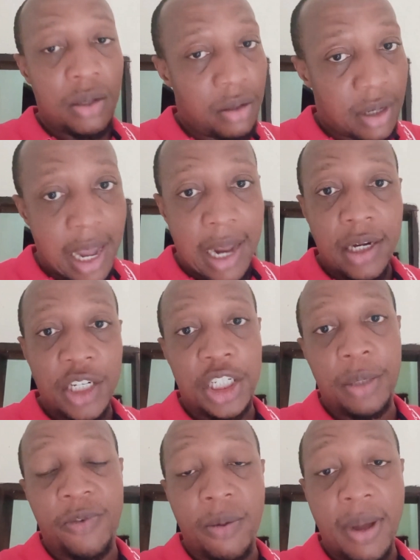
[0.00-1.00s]
kindly
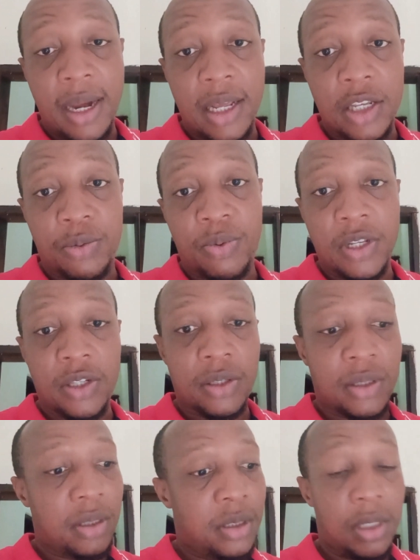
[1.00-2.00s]
ship from
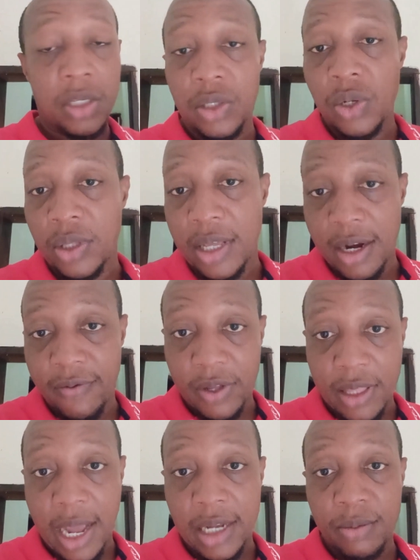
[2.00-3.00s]
AliExpress. This is not an
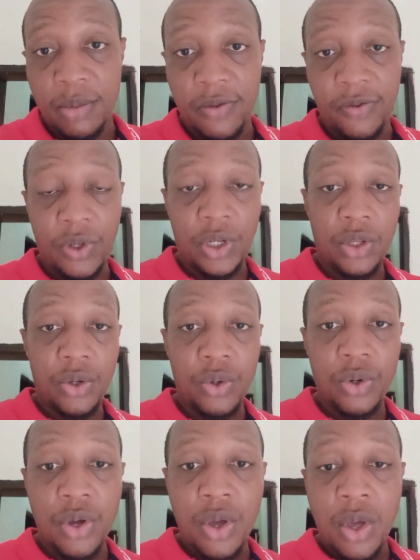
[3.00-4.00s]
advertisement
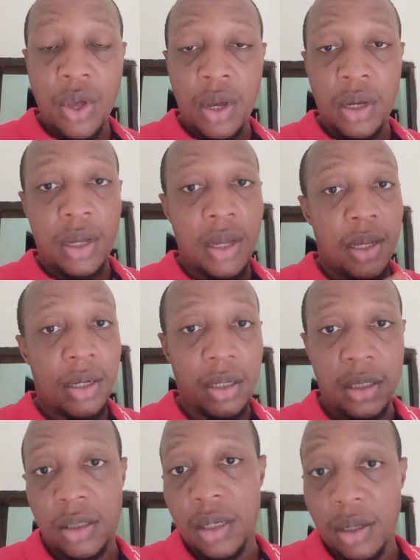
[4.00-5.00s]
video.
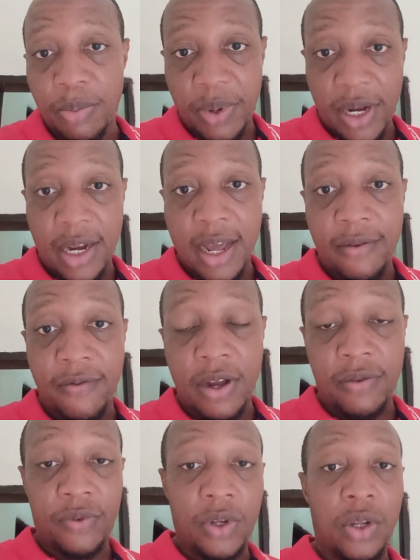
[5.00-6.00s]
It's not a paid
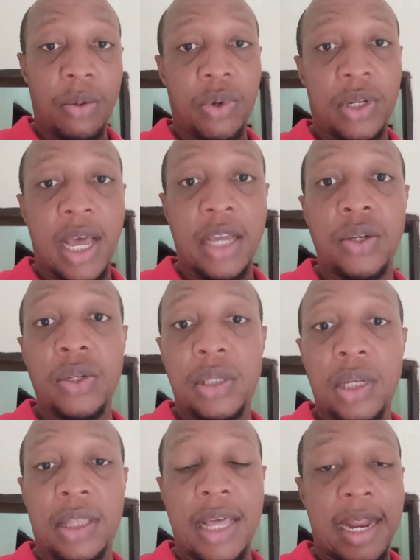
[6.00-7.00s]
advert video, but I
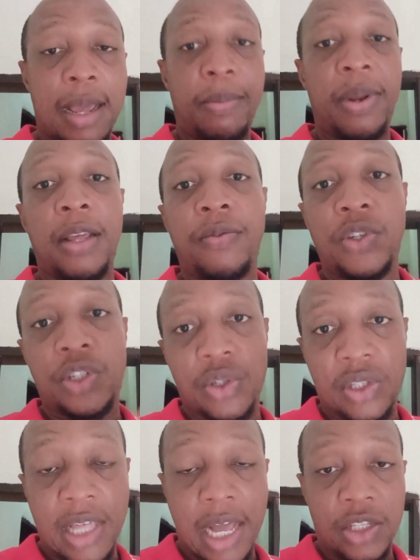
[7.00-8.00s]
use it, and I believe you
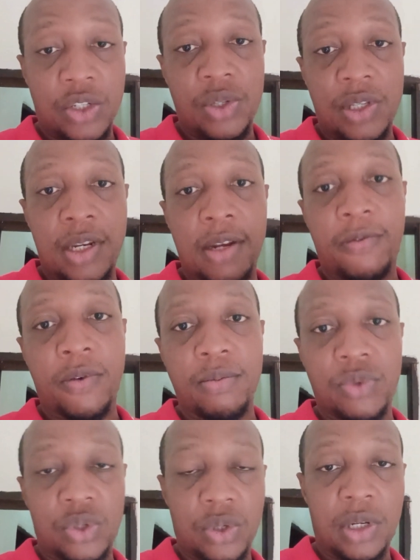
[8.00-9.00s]
should start using it
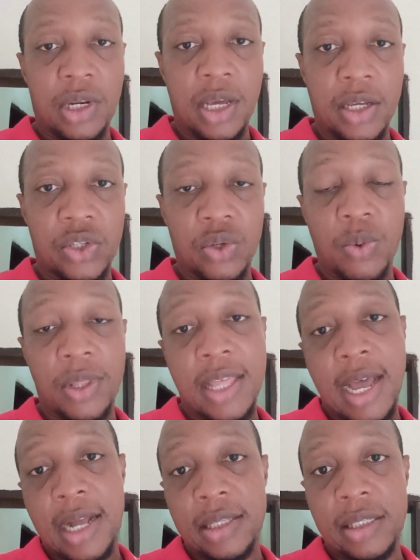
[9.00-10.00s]
from today. So with
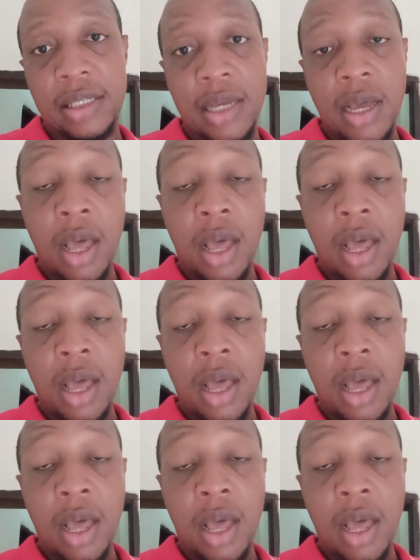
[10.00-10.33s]
that,